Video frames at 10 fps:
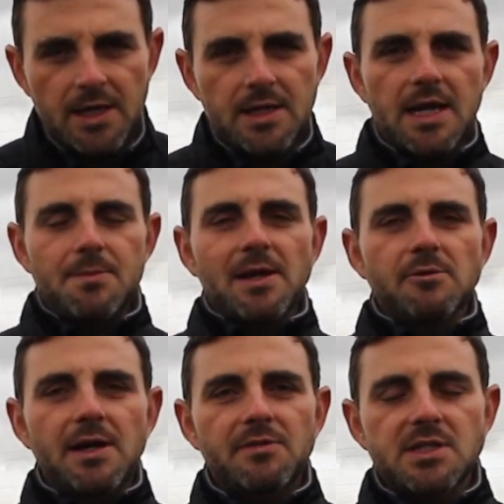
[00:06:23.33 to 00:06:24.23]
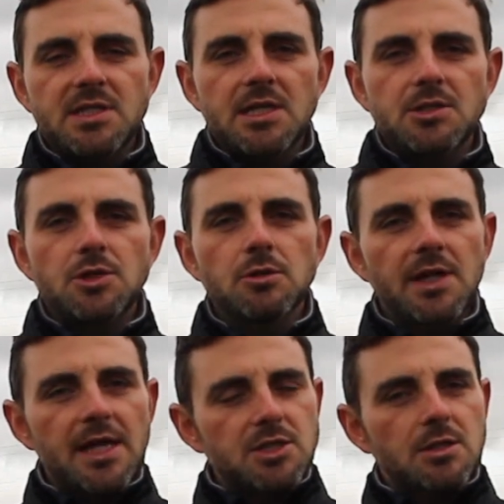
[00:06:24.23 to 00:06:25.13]
in any medal round this season, you'll
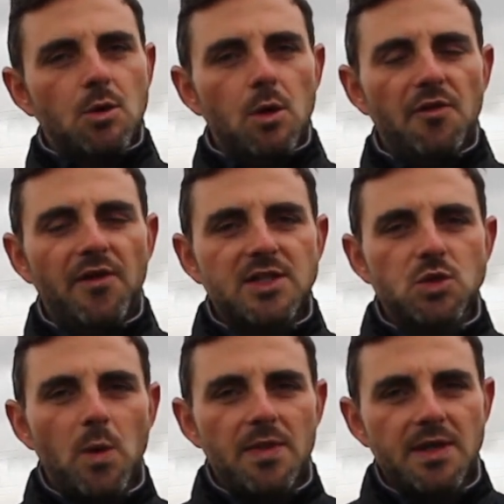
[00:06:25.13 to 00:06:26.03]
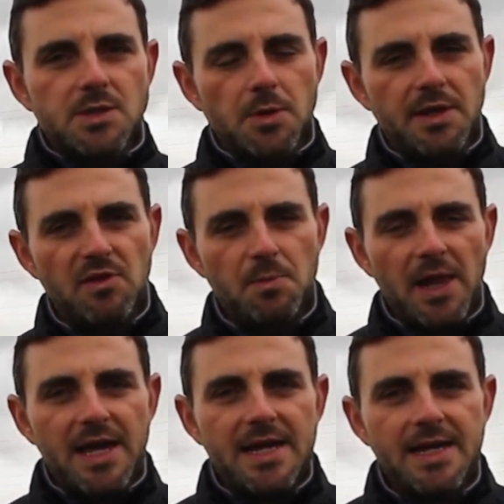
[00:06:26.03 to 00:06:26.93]
get to qualify to win this one if you're
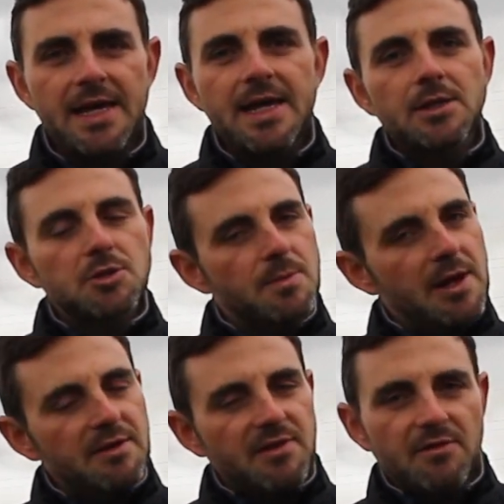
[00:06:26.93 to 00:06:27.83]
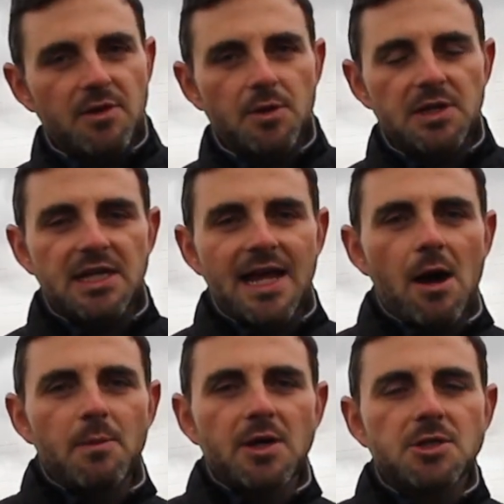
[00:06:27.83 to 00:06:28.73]
playing. Doesn't matter if you haven't known you're
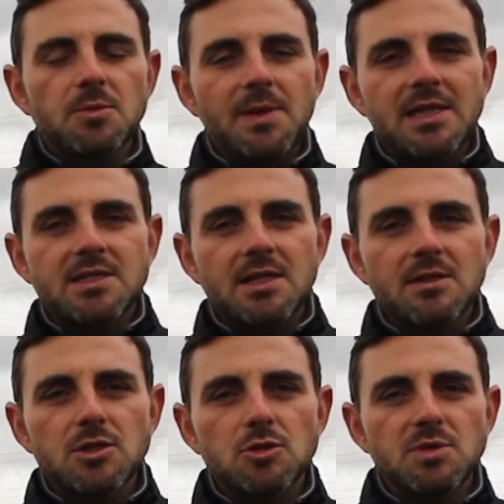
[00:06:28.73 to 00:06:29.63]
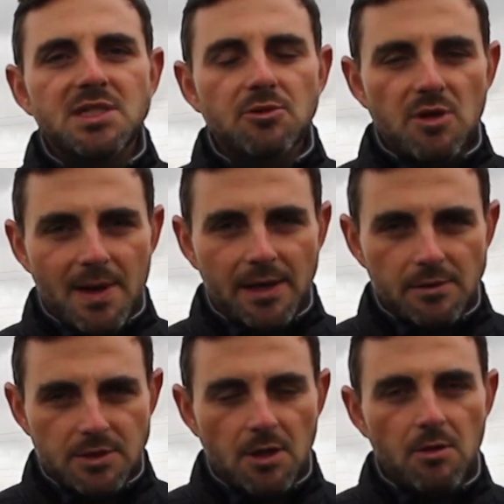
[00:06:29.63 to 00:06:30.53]
down, because you'll be entered in the subsidiary
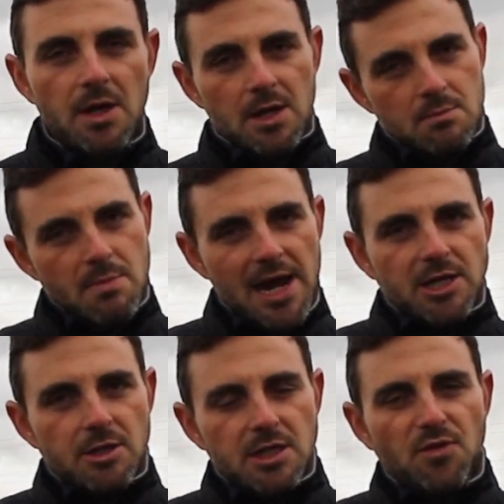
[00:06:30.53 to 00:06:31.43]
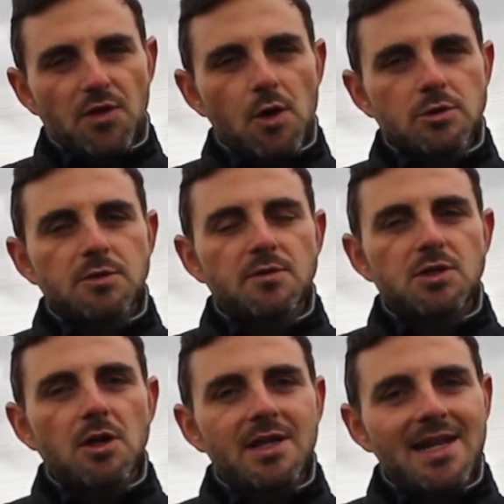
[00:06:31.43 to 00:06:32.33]
medal. So major is for those who have
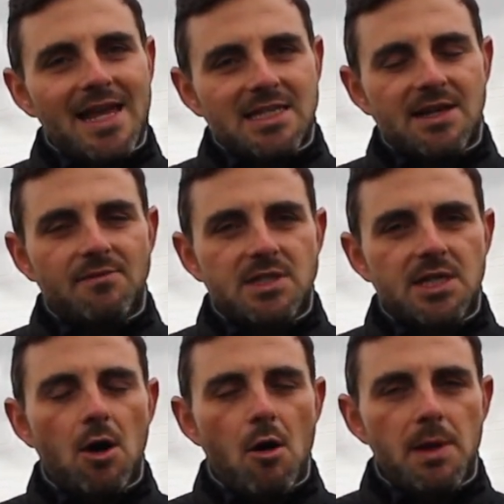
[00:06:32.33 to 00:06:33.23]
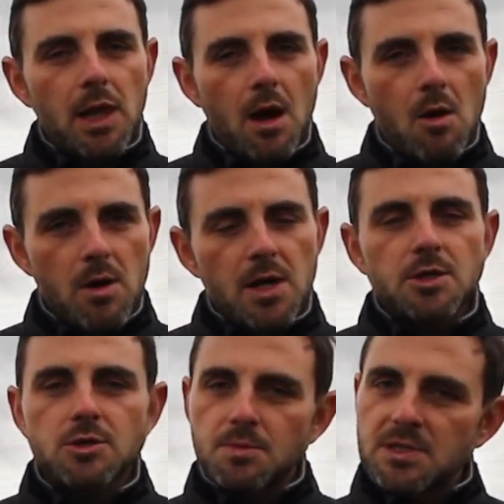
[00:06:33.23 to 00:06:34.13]
shot net 70 or below,
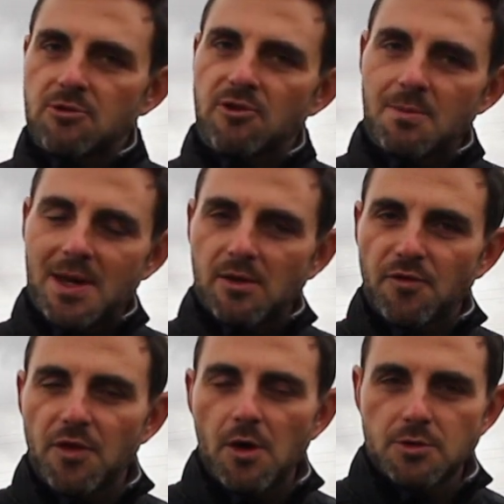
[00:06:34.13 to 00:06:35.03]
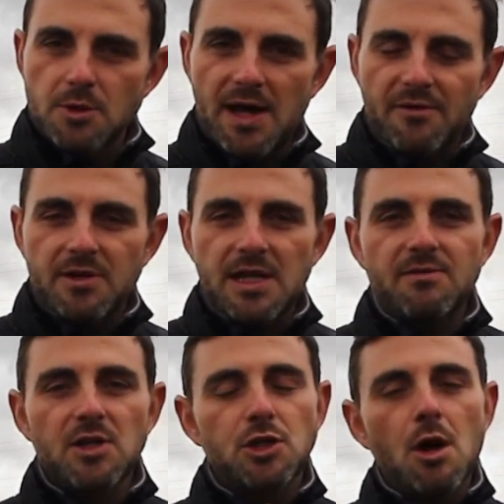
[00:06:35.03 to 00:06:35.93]
subsidiary medal for those who haven't.
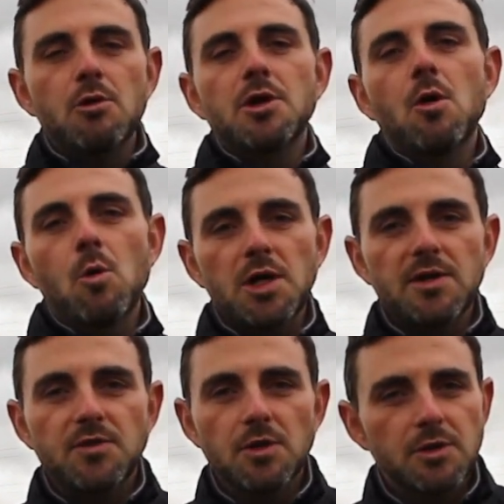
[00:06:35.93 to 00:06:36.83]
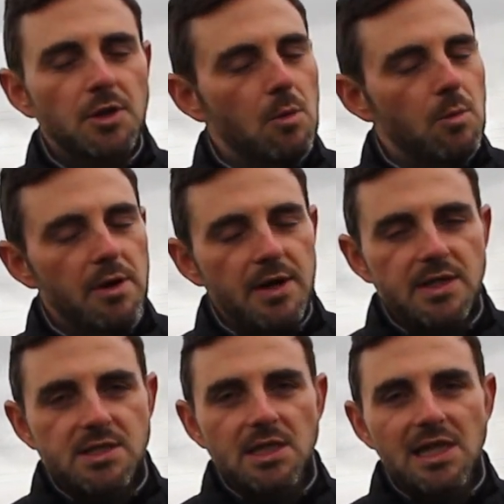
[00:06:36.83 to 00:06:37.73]
If you don't know what you've done, don't worry,
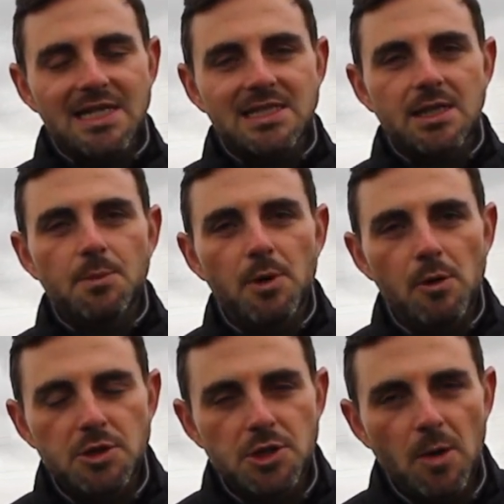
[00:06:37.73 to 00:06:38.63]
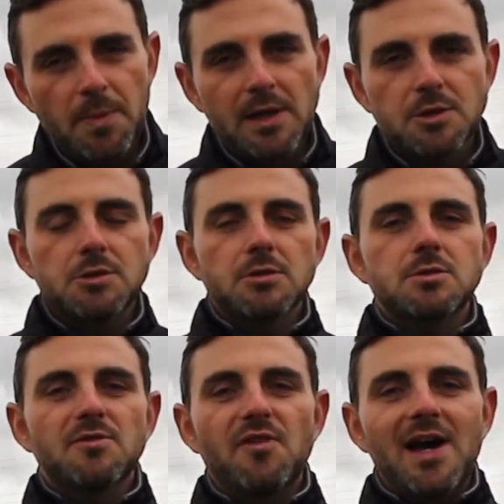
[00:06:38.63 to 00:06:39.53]
there's a list in the pro shop and I'll sure
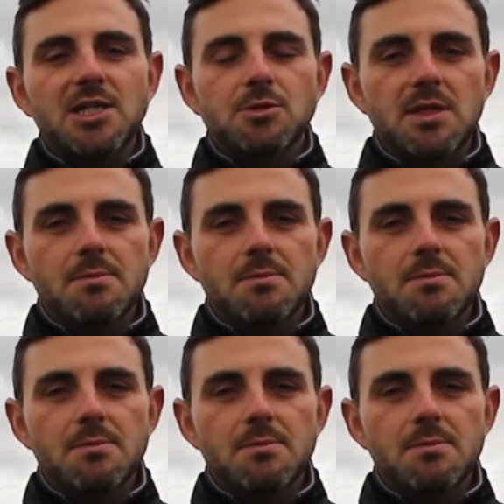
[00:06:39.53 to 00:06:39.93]
to advise you in